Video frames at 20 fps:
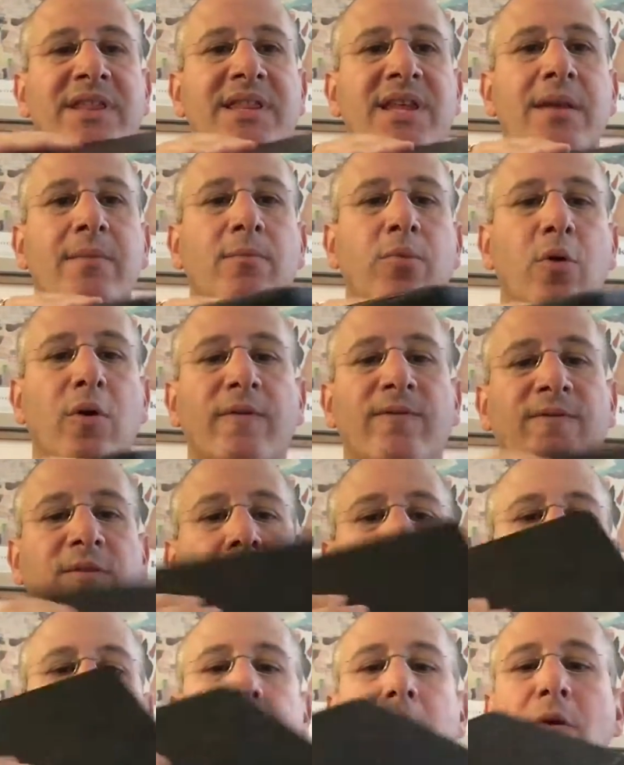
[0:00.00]
thin
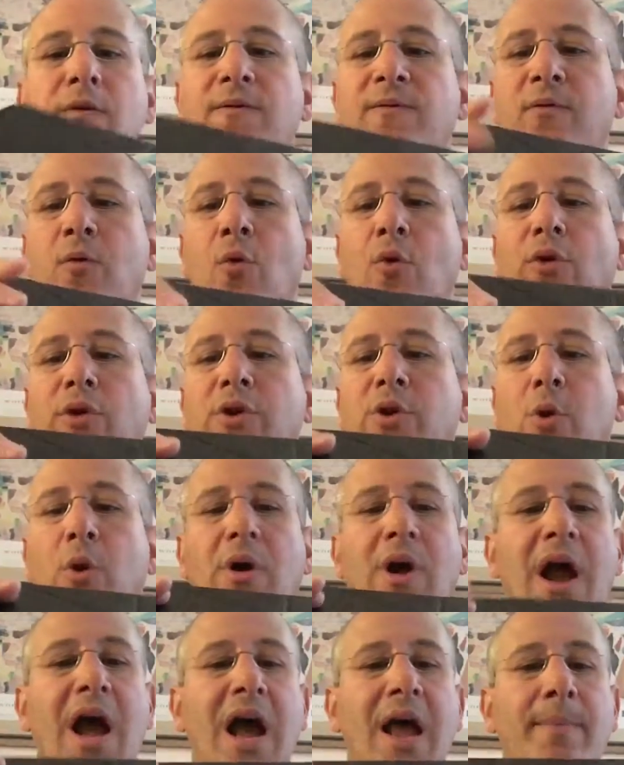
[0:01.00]
portfolio for
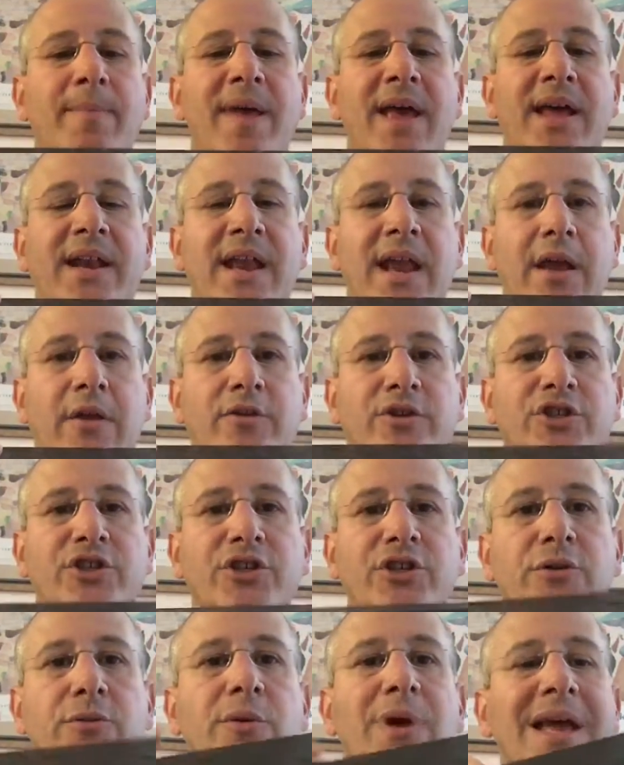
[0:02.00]
your iPad Air
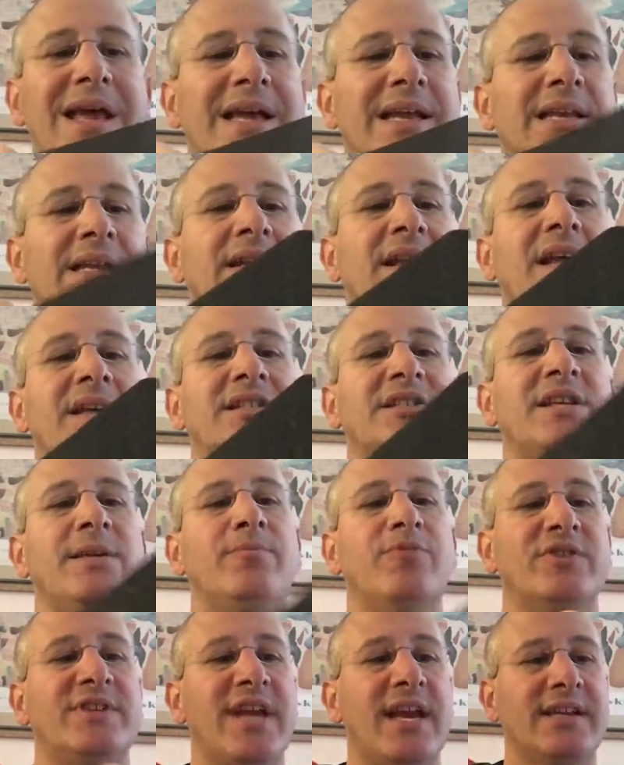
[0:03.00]
2, nicely
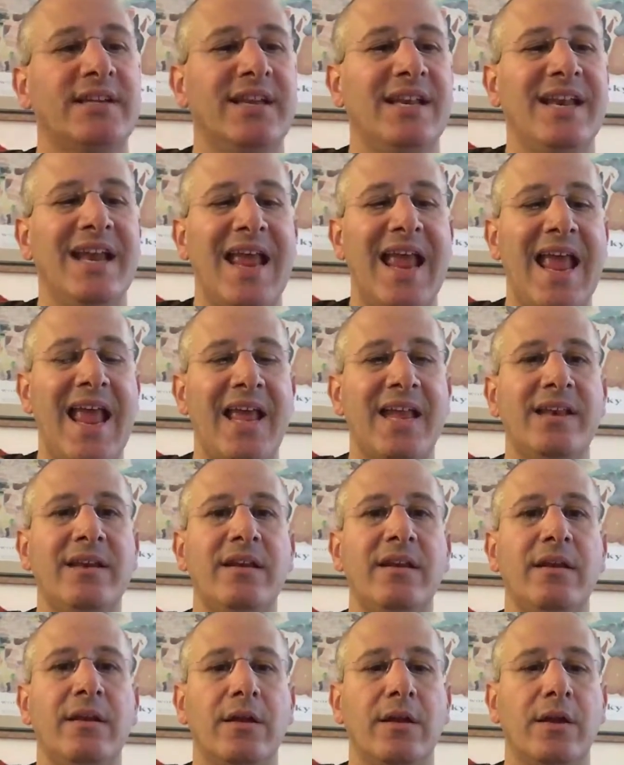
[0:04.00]
protected, and